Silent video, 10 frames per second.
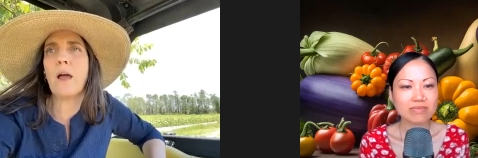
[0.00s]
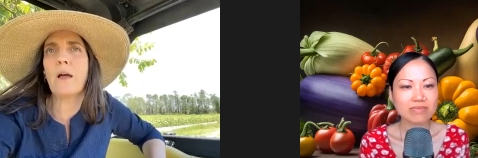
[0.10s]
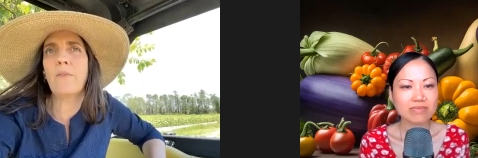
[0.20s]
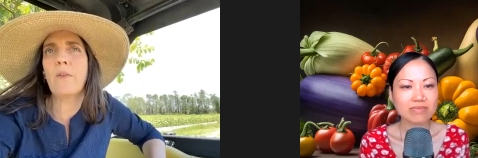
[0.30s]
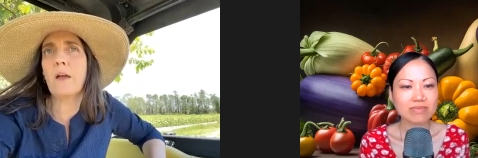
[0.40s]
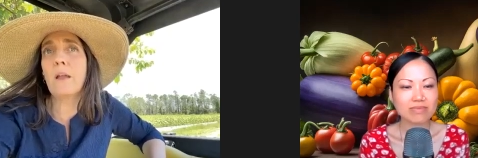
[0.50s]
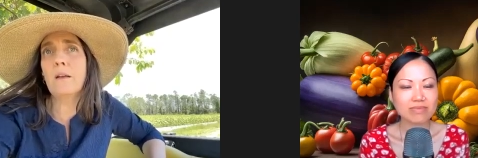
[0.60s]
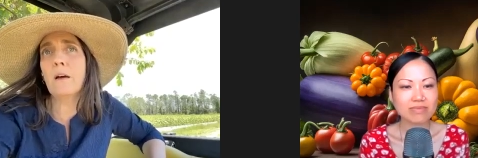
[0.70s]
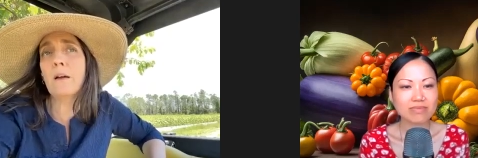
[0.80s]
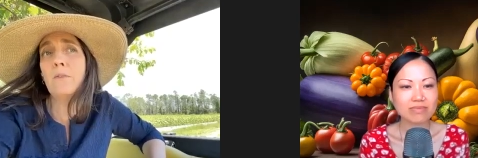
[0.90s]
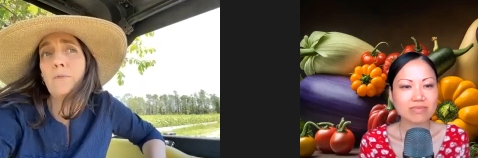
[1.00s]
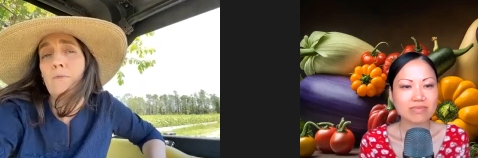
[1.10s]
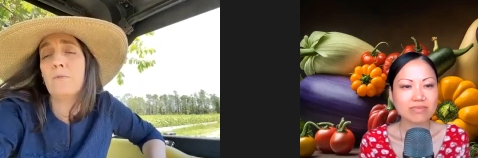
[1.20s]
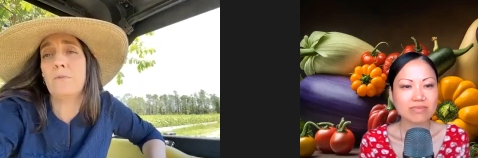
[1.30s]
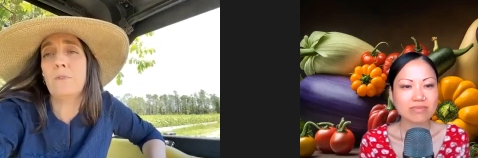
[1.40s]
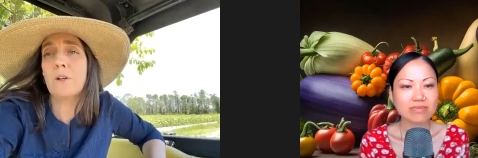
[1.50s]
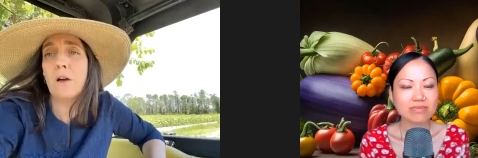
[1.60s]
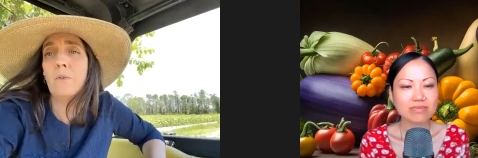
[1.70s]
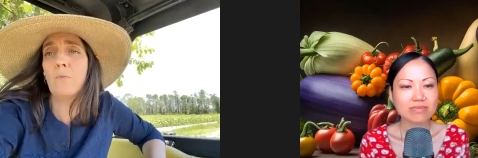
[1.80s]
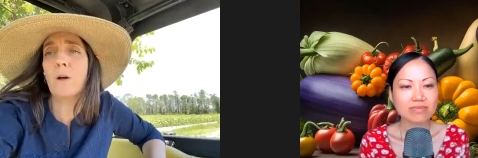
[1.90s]
Speaker 1: and then I've
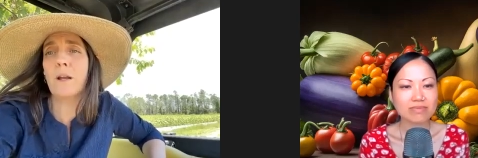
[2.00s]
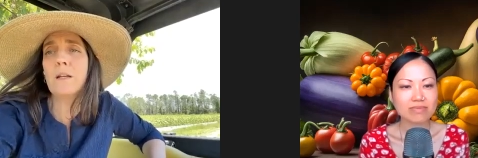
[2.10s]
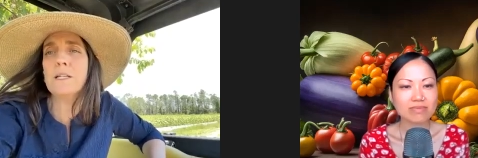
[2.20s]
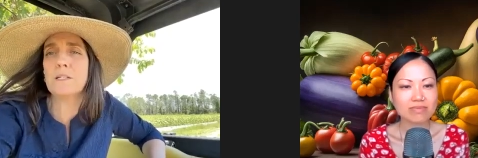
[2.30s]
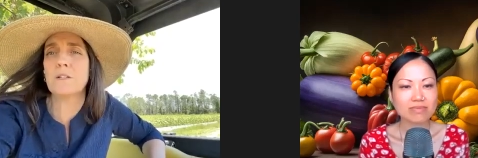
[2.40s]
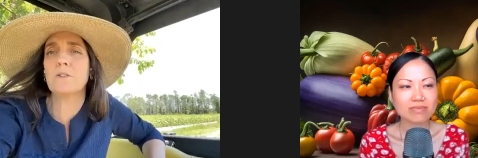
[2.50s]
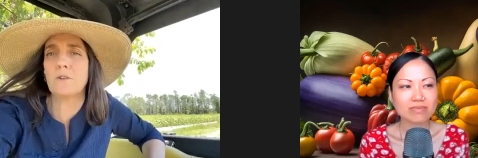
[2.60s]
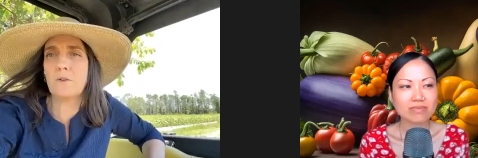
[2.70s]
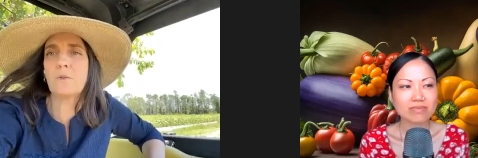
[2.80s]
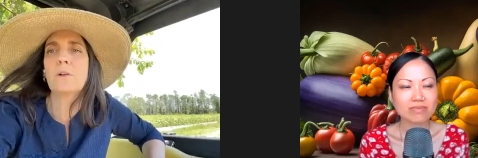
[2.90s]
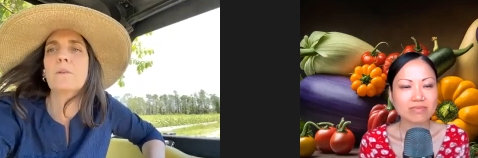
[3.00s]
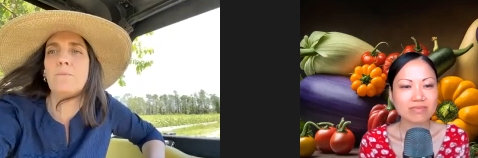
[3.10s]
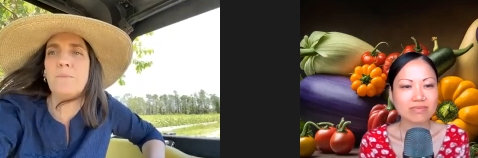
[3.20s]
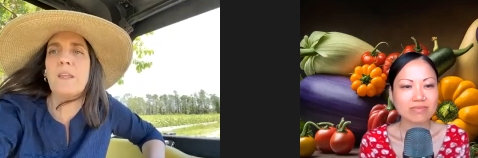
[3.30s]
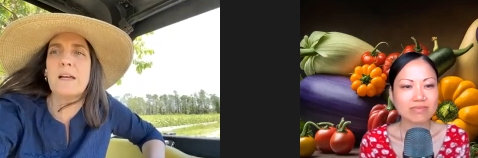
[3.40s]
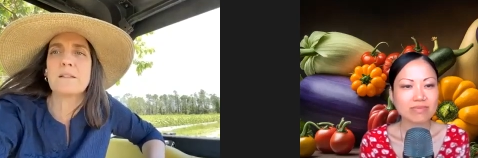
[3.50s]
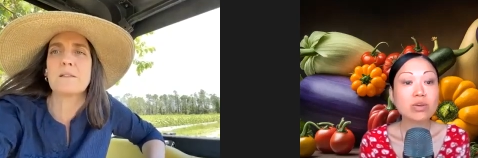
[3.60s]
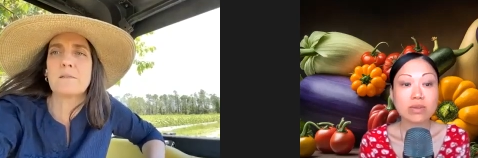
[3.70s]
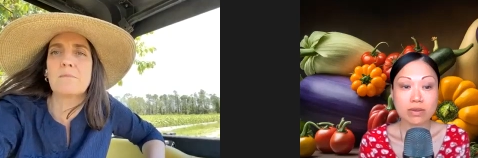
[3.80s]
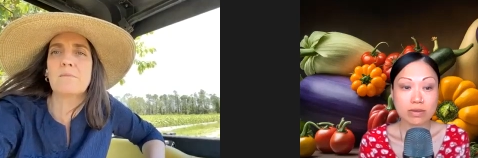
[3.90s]
done what I need to do.
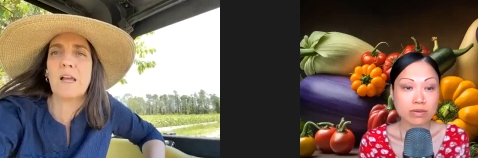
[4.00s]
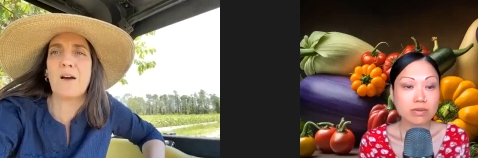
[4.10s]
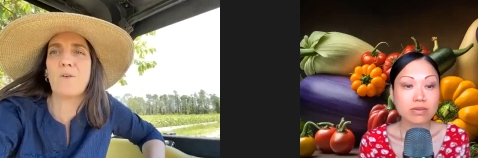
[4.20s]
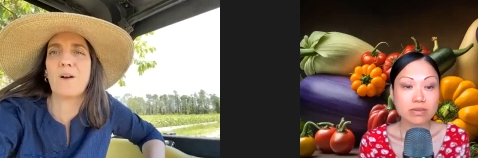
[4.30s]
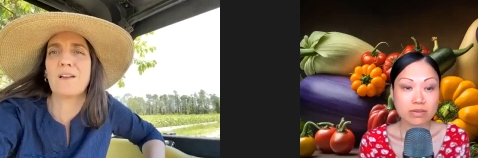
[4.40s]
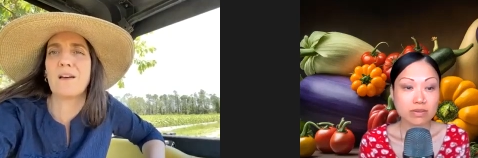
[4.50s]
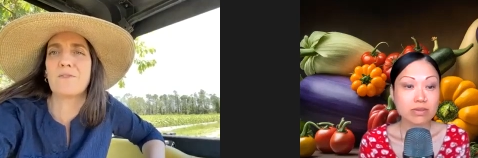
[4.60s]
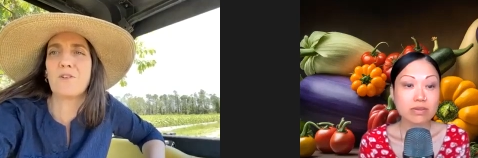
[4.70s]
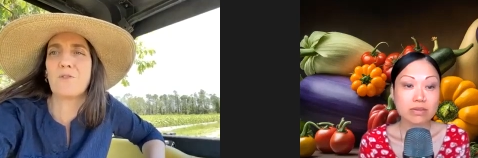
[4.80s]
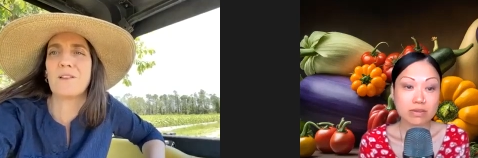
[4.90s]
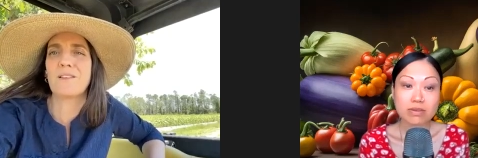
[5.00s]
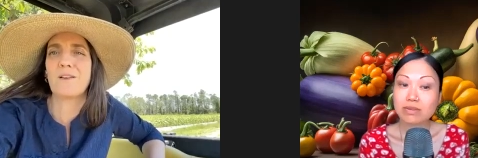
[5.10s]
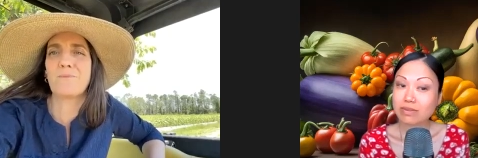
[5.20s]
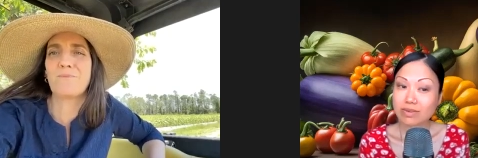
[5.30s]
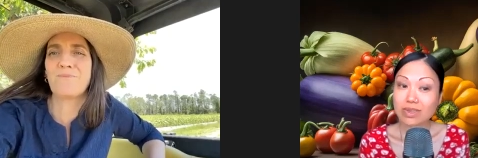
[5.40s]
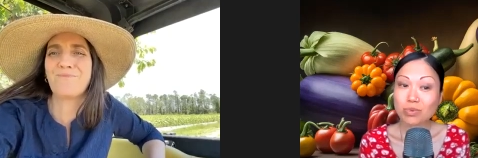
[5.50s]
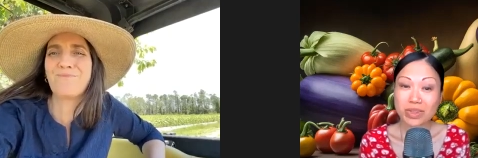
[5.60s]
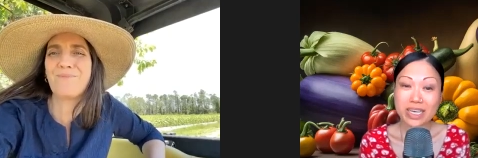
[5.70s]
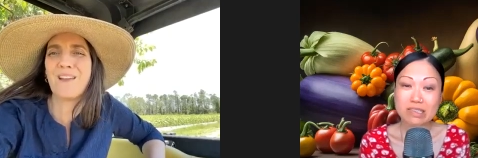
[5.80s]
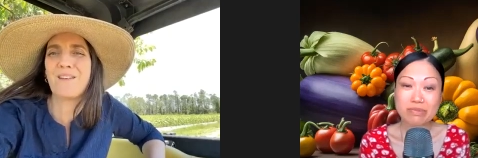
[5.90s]
That's how I got the green thumb.
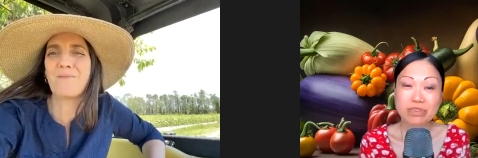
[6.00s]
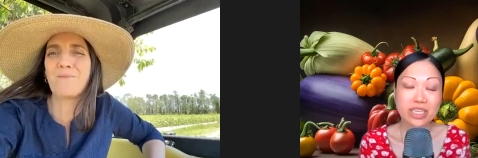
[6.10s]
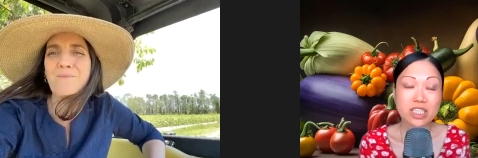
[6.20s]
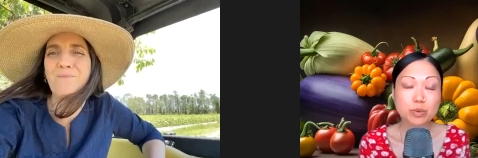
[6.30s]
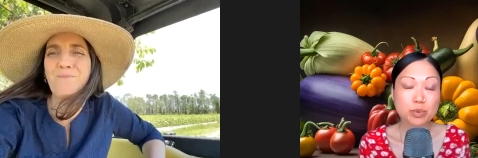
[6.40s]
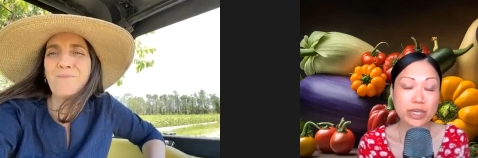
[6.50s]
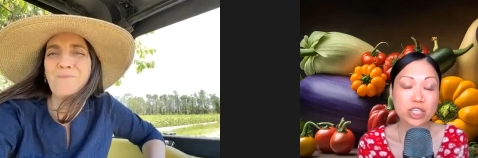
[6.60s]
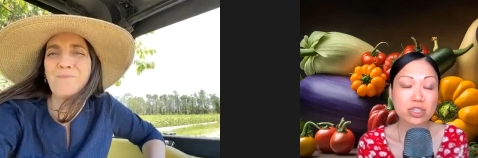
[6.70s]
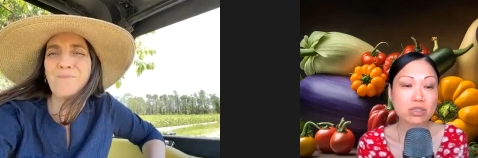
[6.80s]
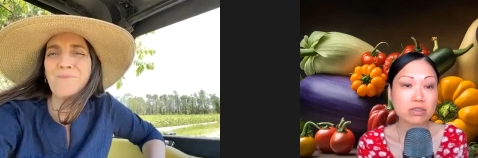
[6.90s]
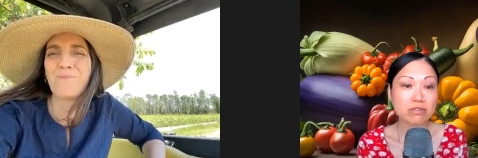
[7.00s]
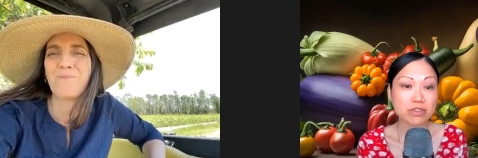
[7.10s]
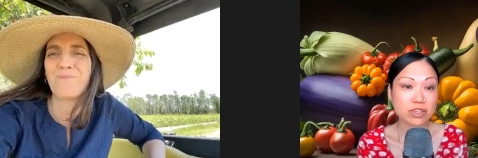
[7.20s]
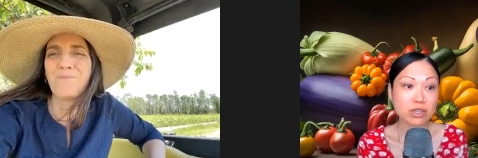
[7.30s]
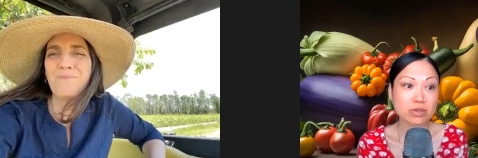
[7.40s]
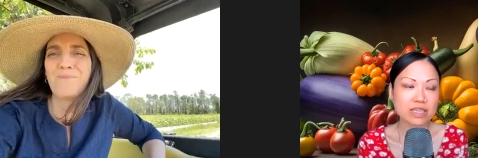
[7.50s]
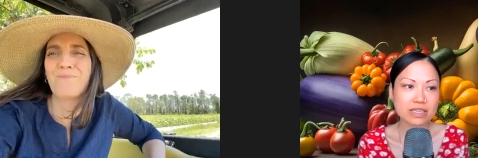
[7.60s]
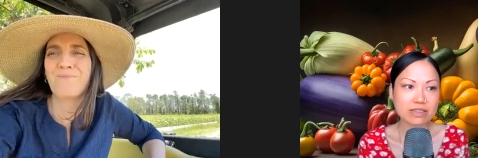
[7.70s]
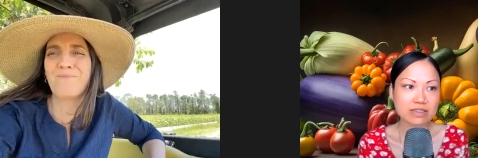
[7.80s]
Speaker 2: Well, that's yeah. very inspirational for those that